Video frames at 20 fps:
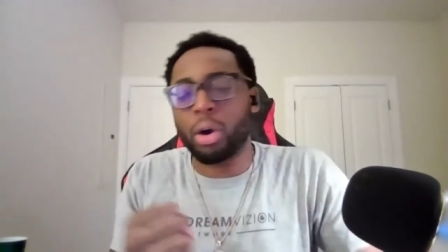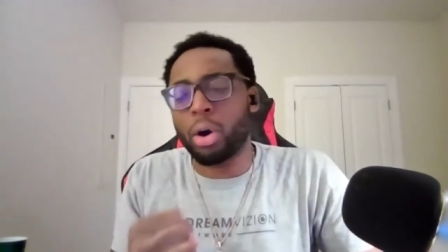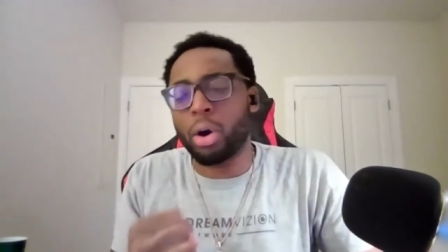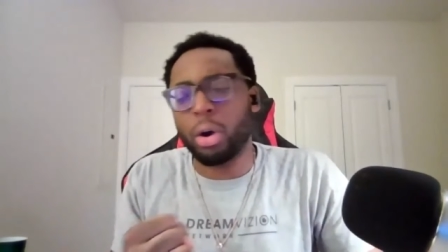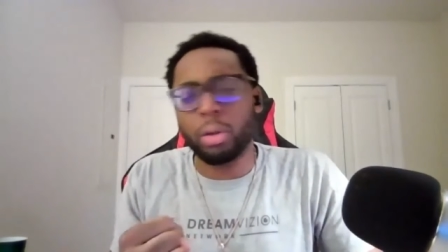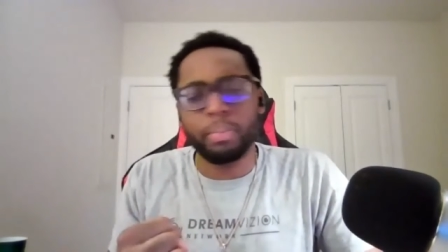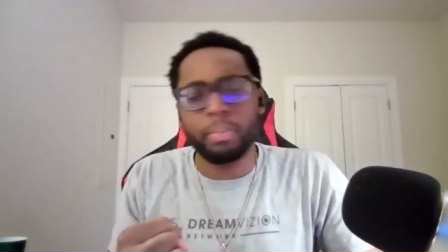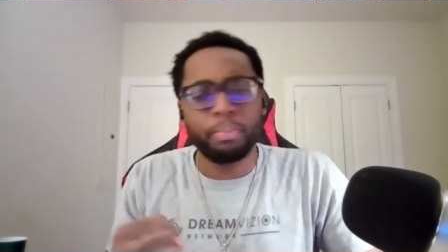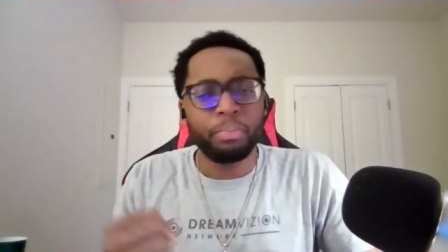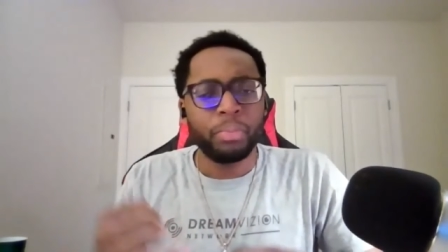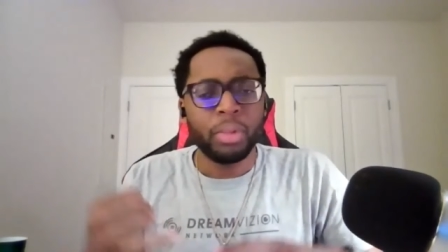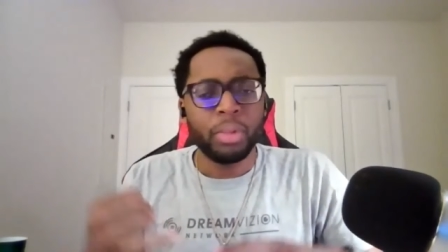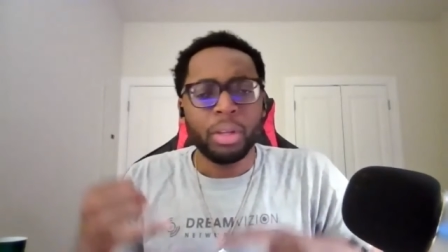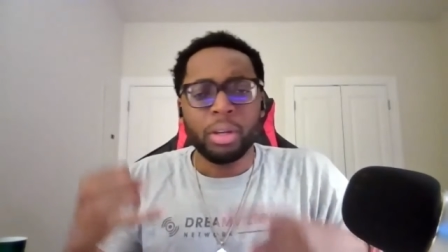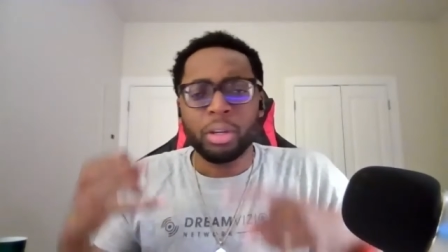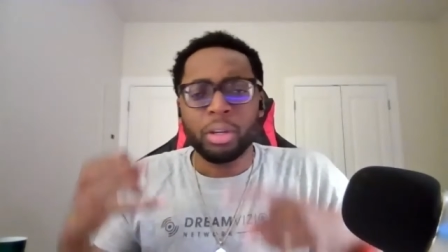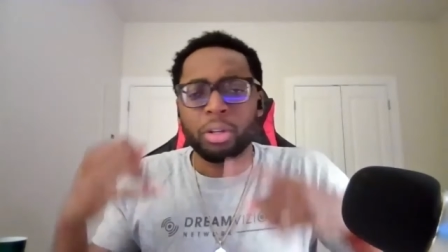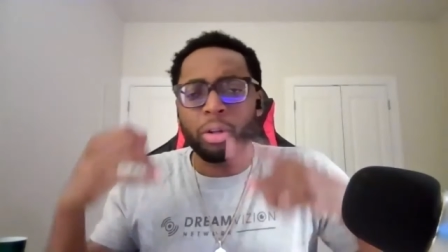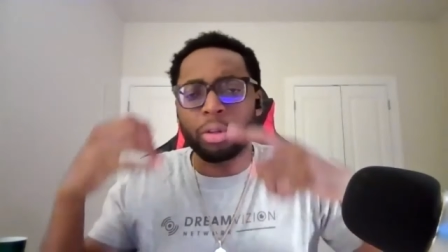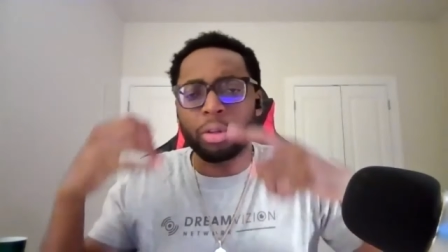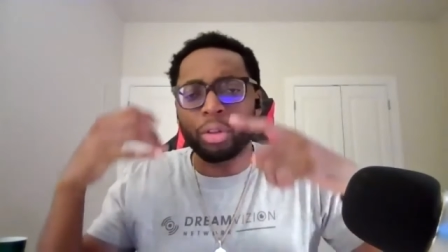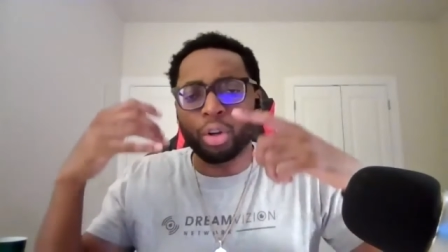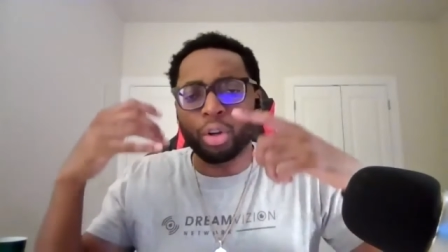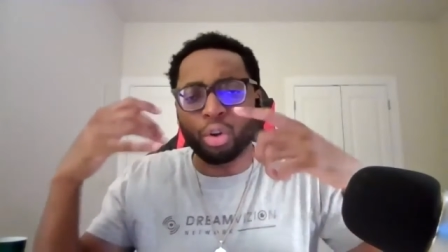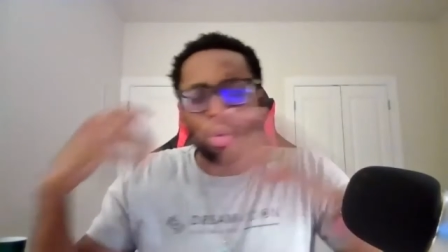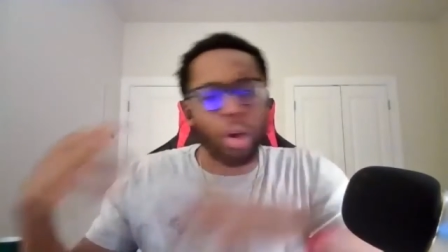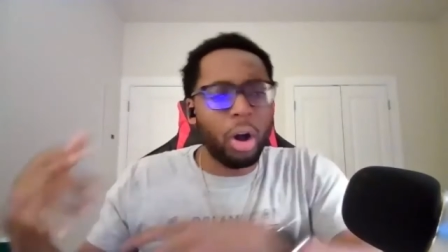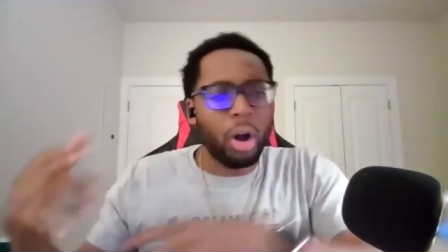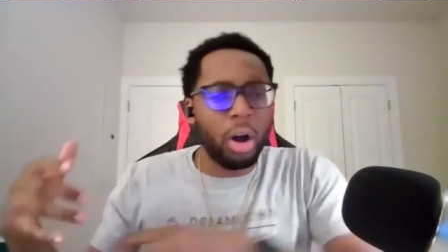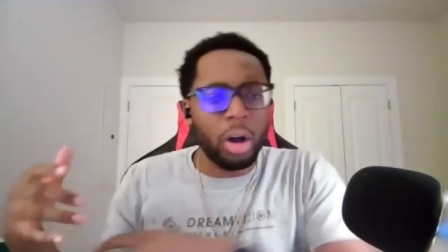cult, you know, the
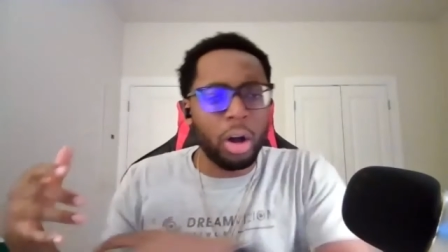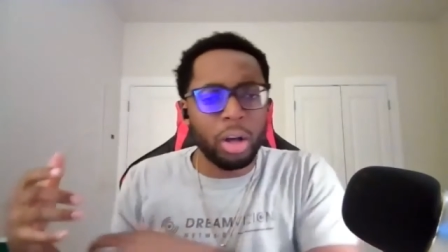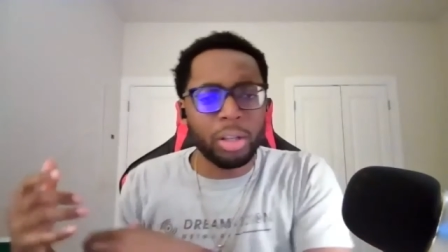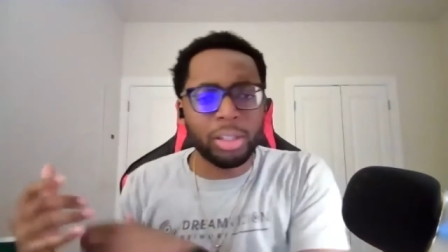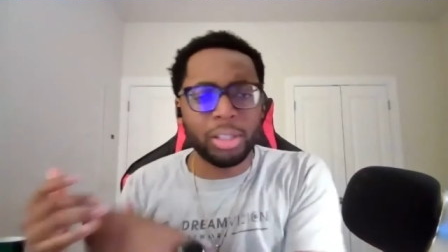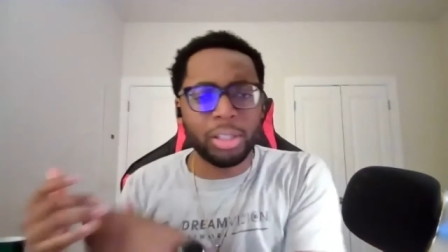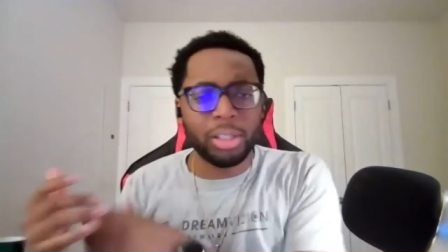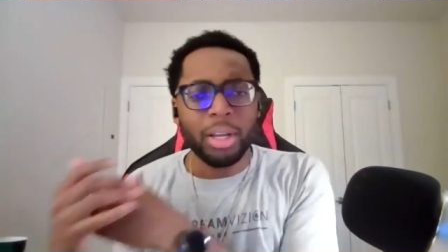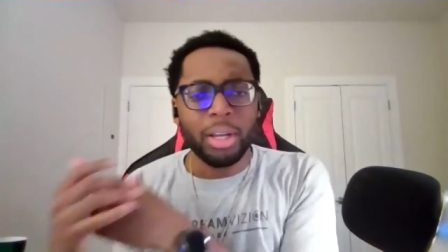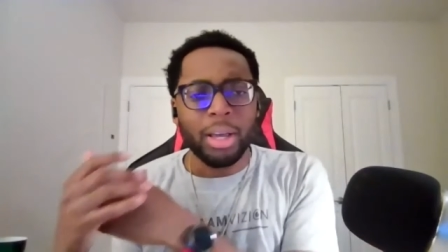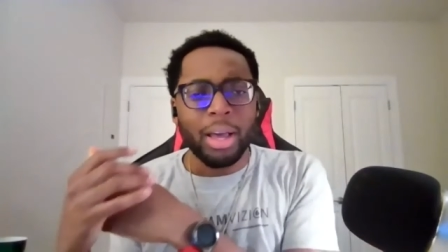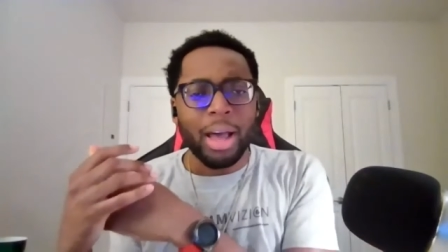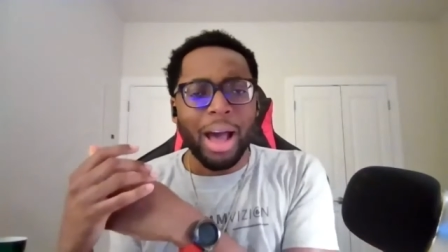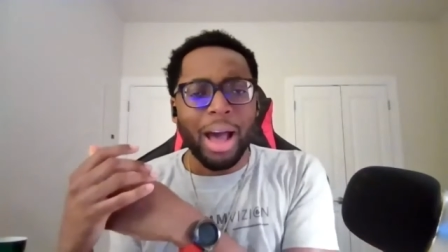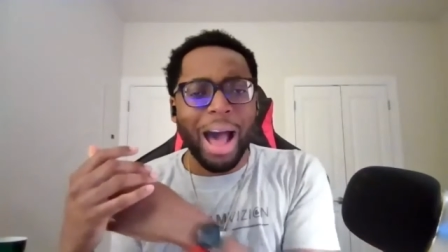cross?